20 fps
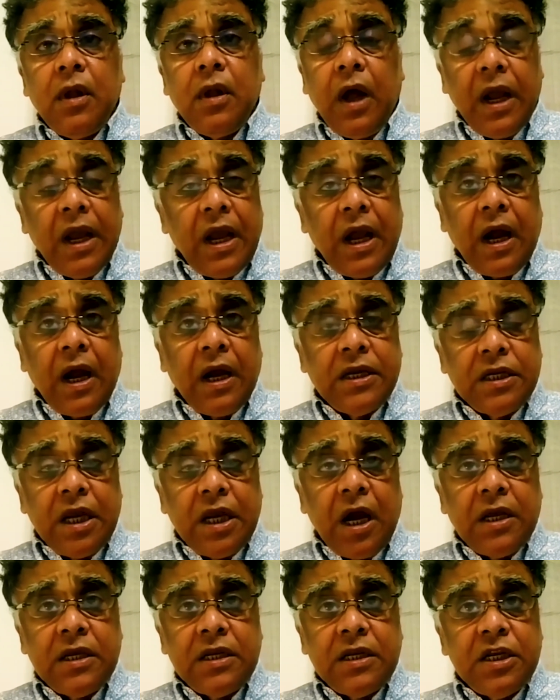
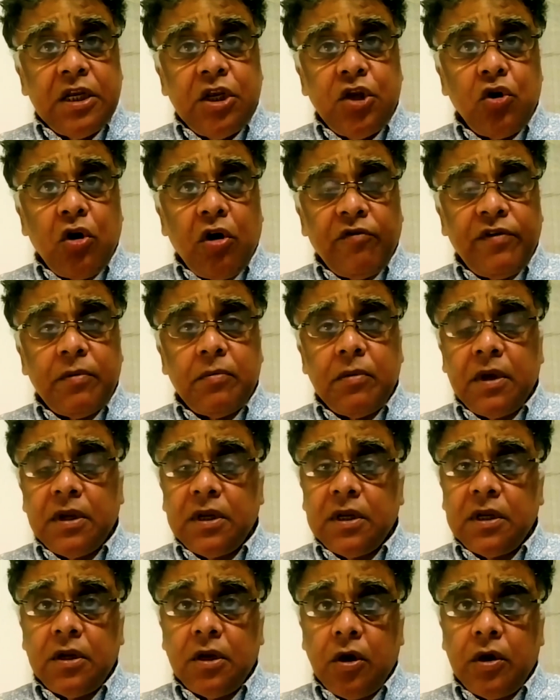I knew of him, I
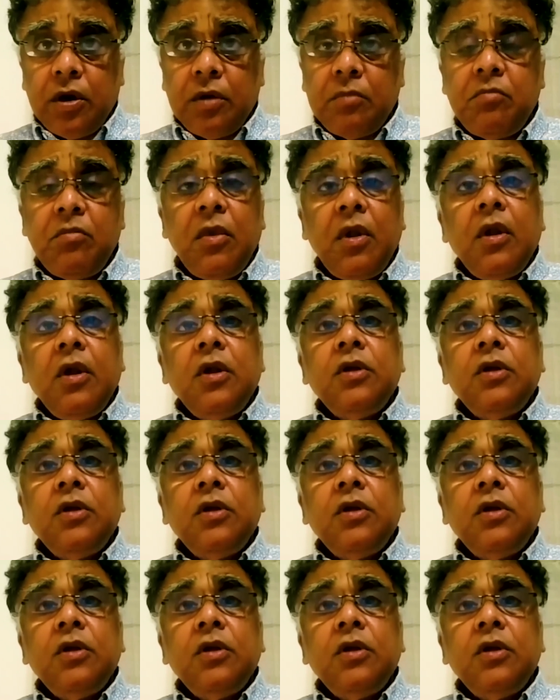didn't know him.